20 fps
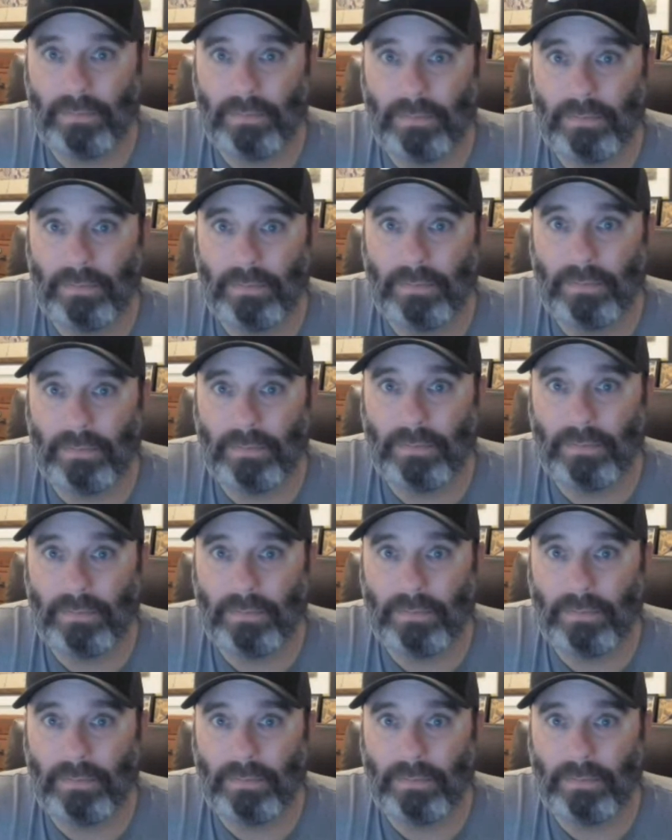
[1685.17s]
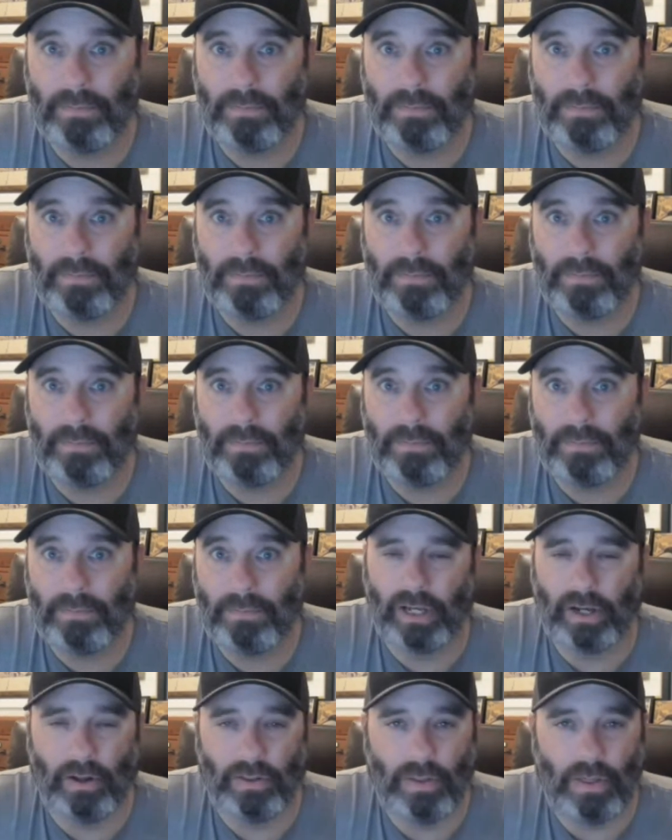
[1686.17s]
All the while still
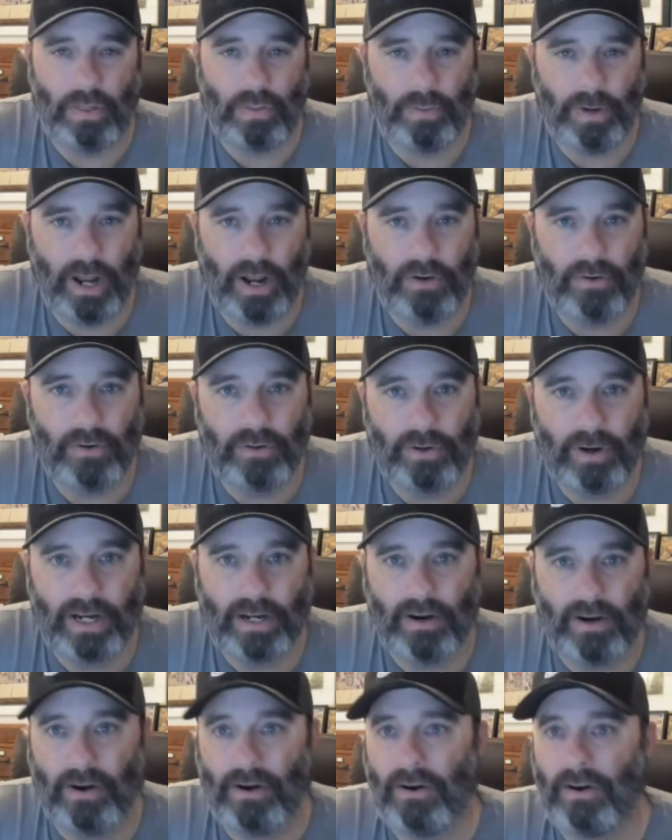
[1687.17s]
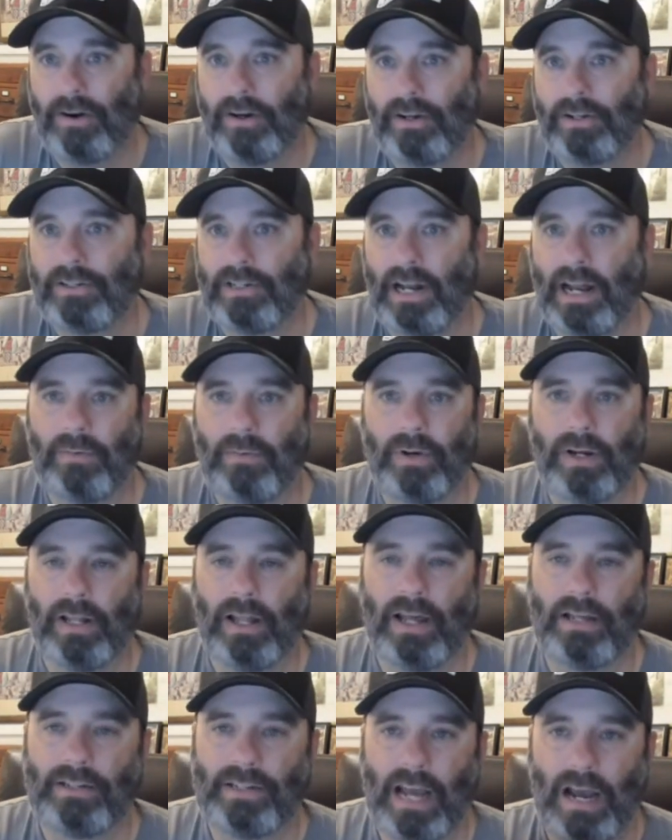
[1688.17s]
working on the 300 great cards. And I
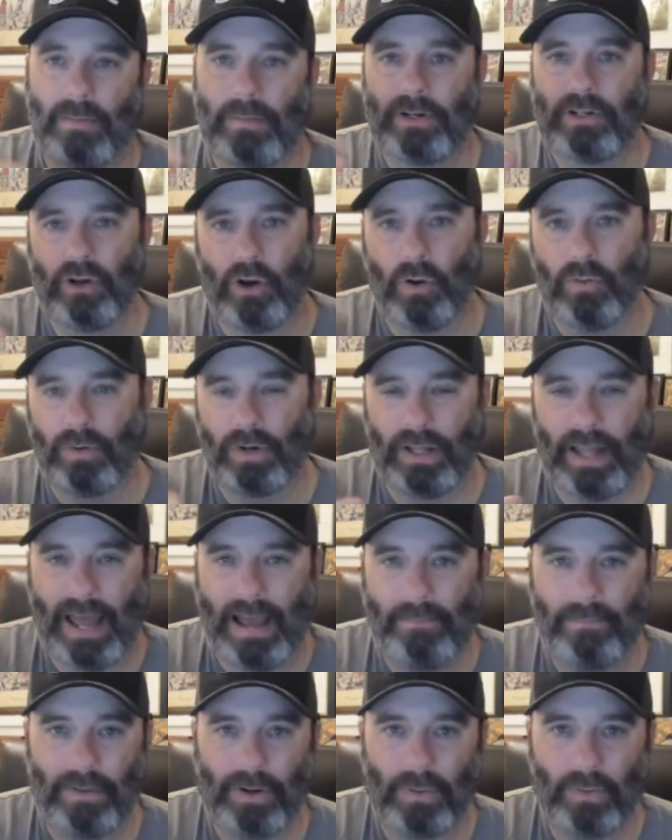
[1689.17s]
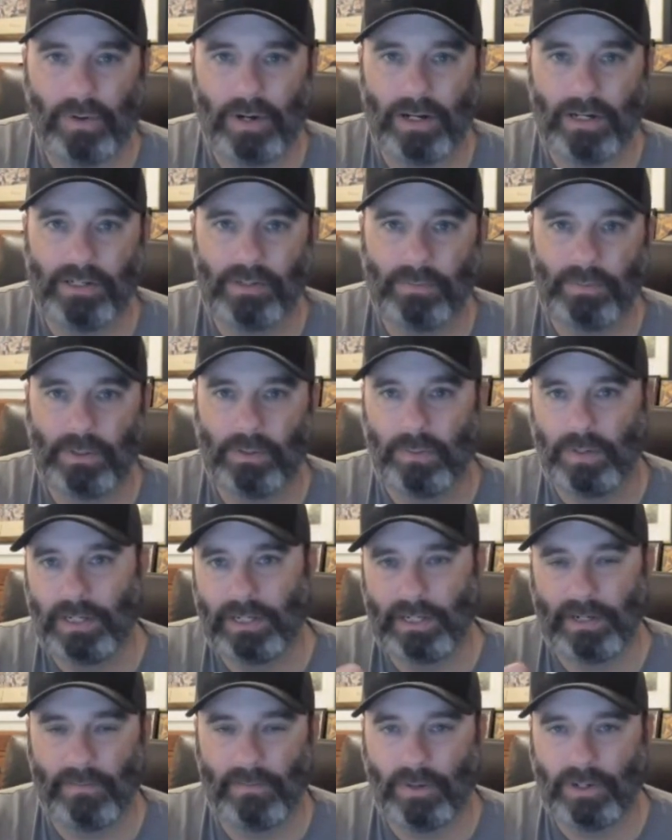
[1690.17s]
realized how much overlap there was
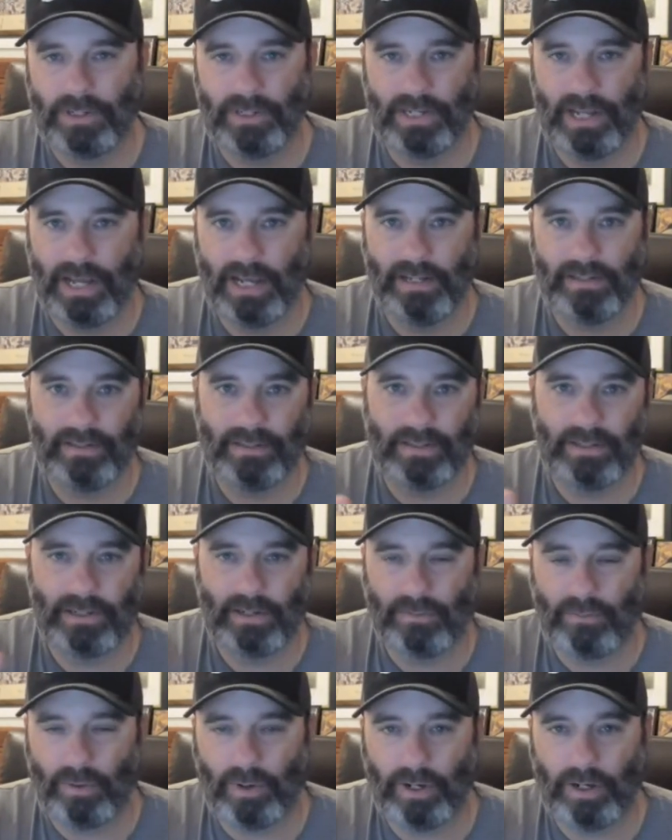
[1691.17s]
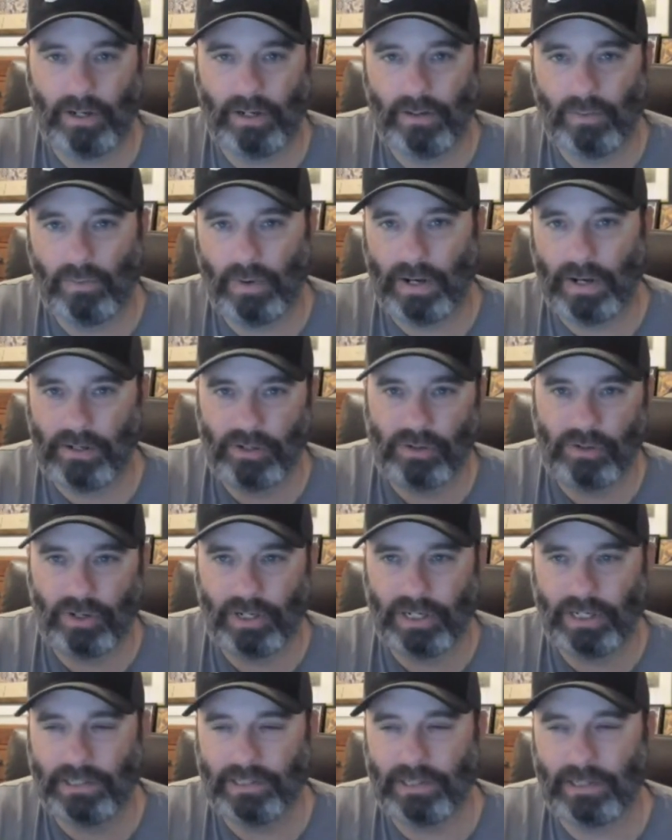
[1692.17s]
between different sets and different
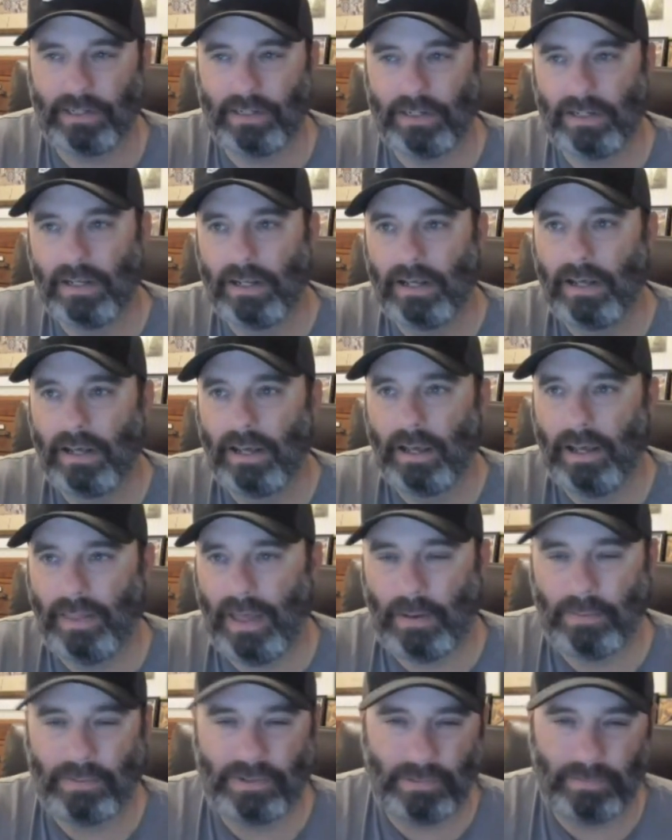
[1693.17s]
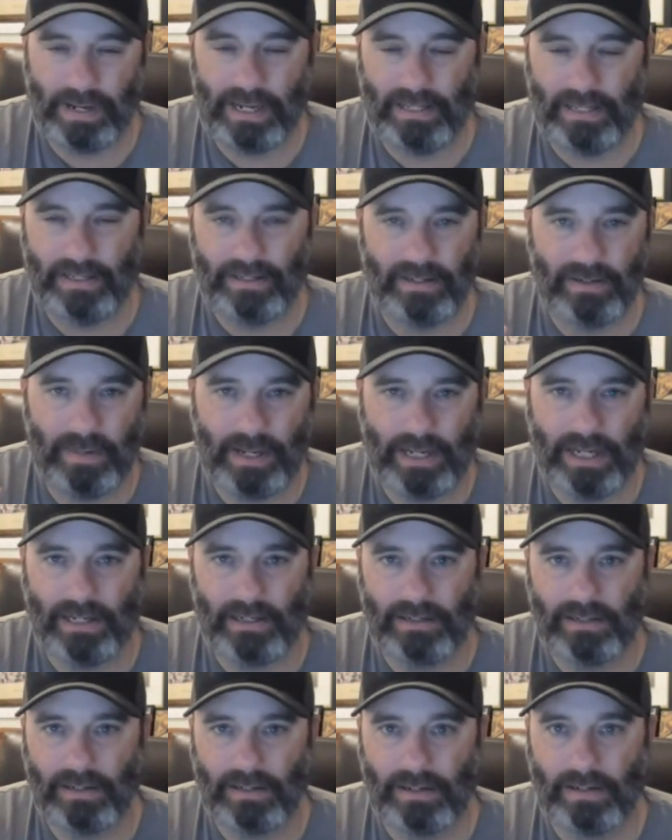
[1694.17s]
registries. And that was appealing to me
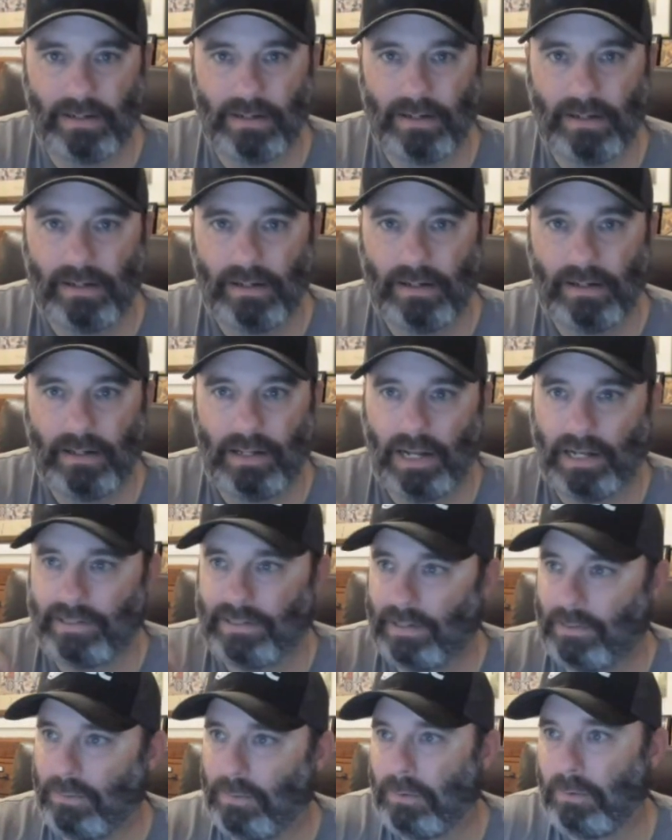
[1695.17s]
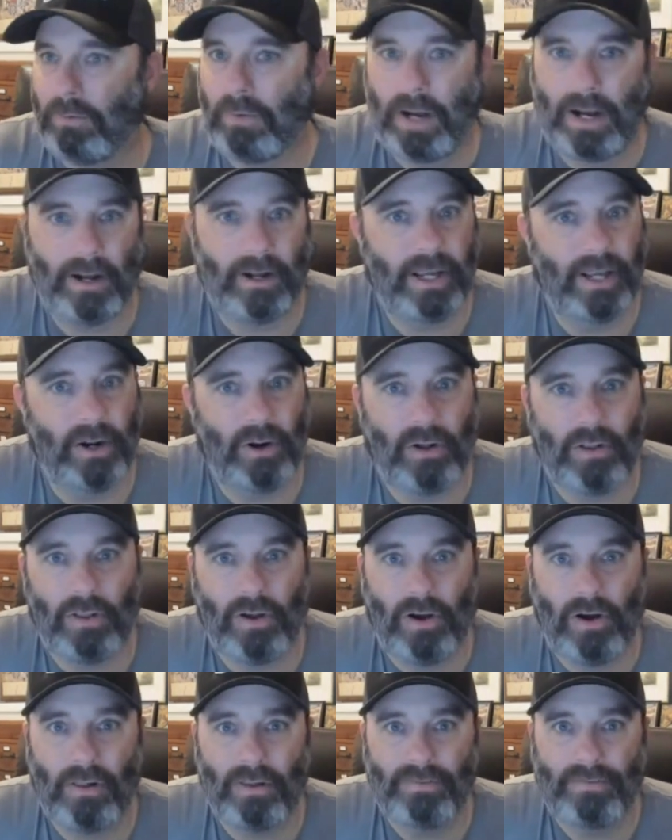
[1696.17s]
to, and I said, well, why not get all the
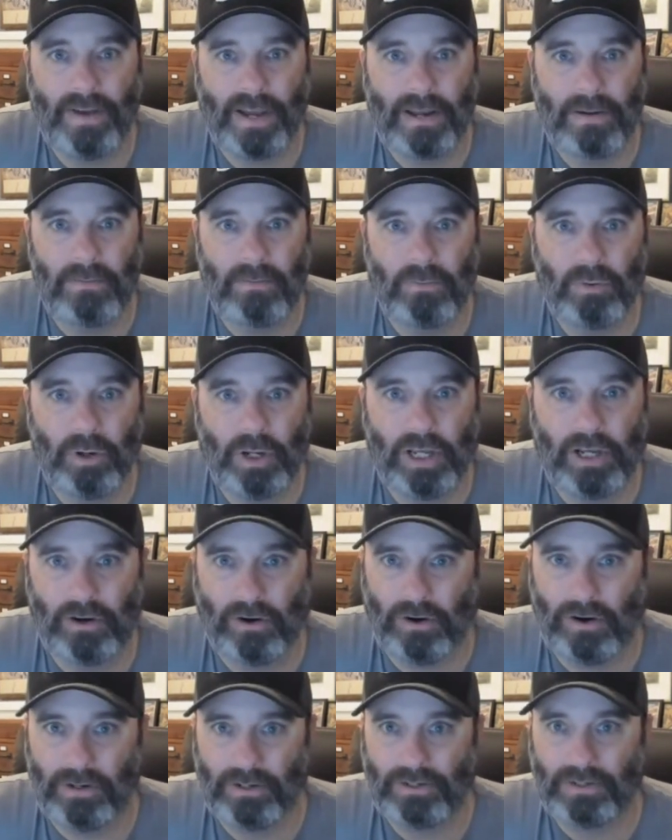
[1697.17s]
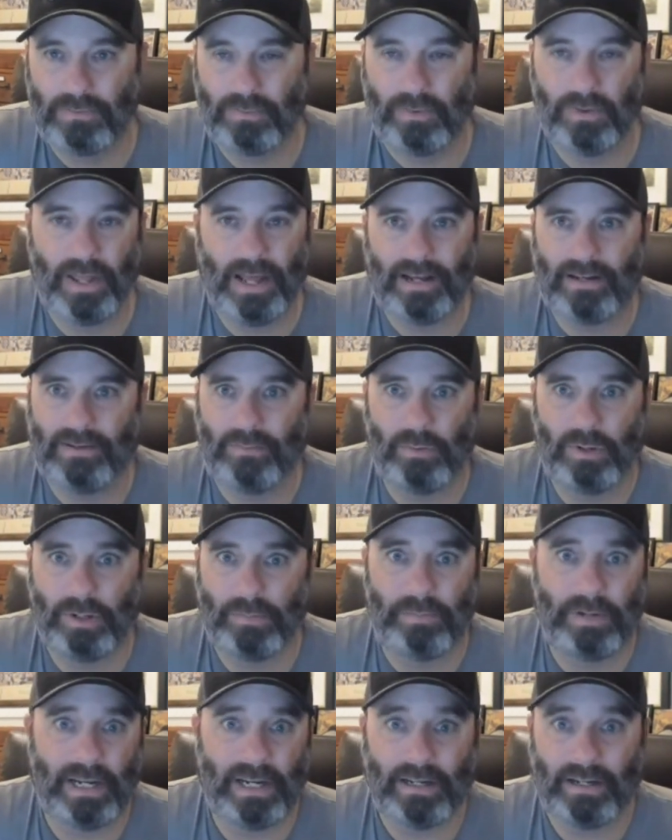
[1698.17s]
Hall of Fame rookie cards? Well, that
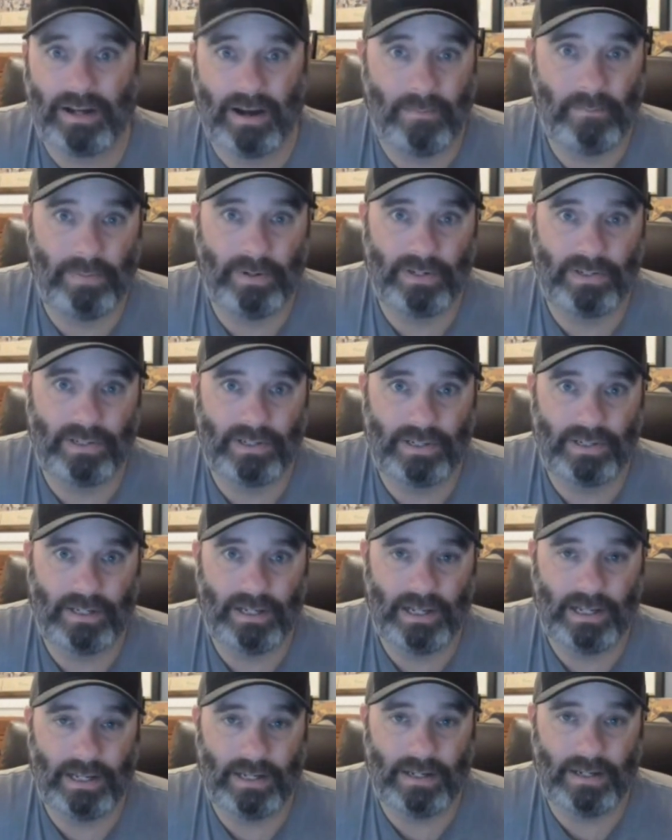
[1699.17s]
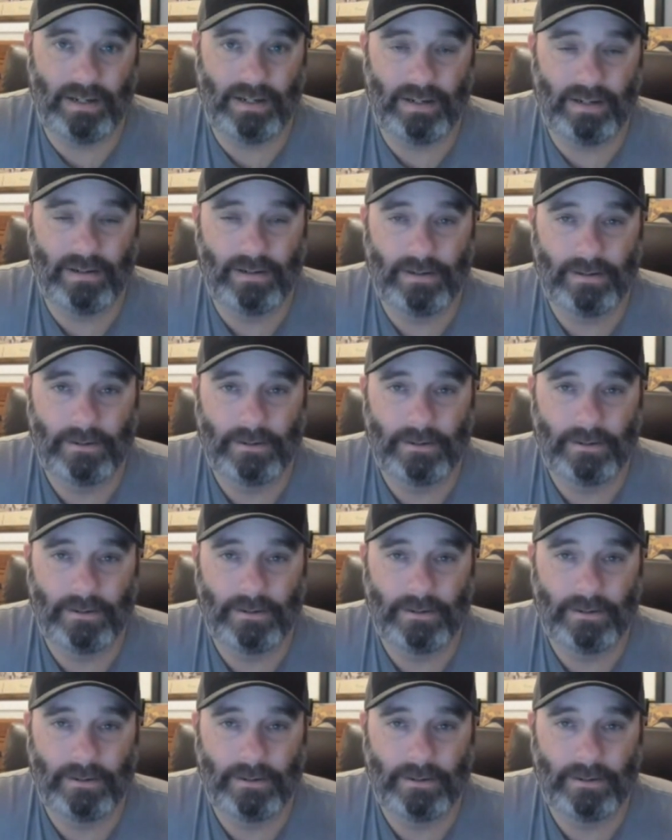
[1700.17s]
would be encompassed in,